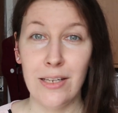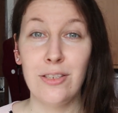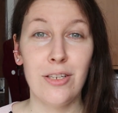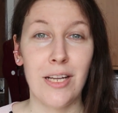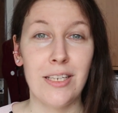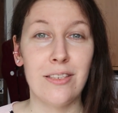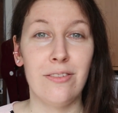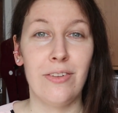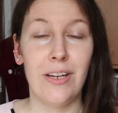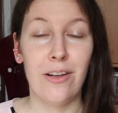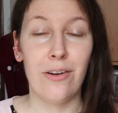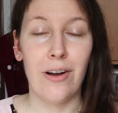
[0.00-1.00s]
In today's
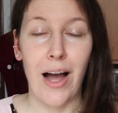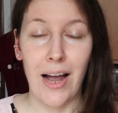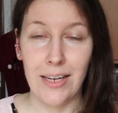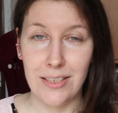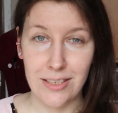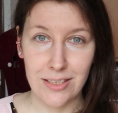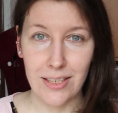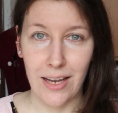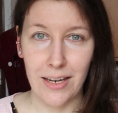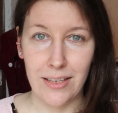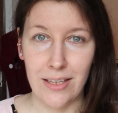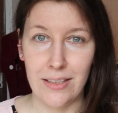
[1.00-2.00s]
video, I
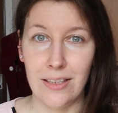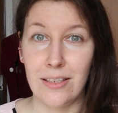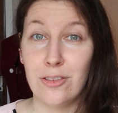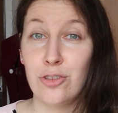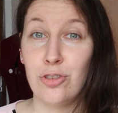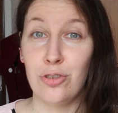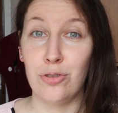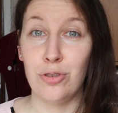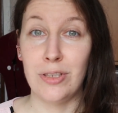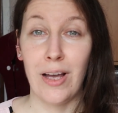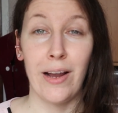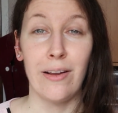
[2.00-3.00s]
decided to
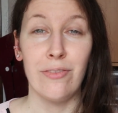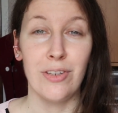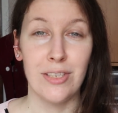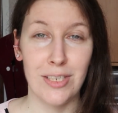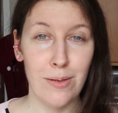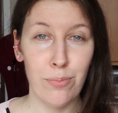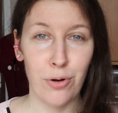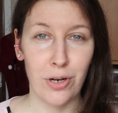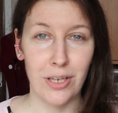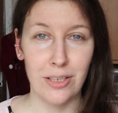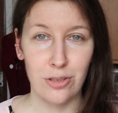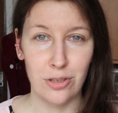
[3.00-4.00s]
dive deeper
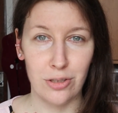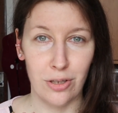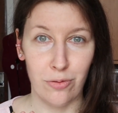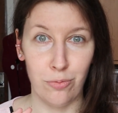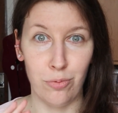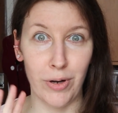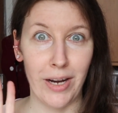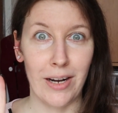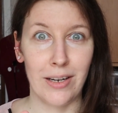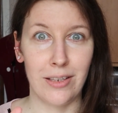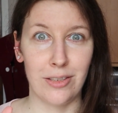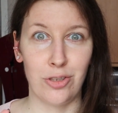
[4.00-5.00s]
into the
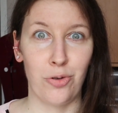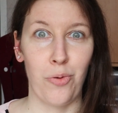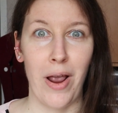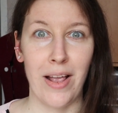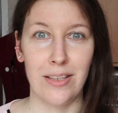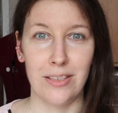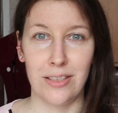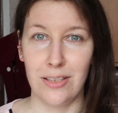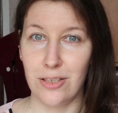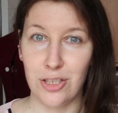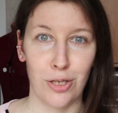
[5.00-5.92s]
weird trends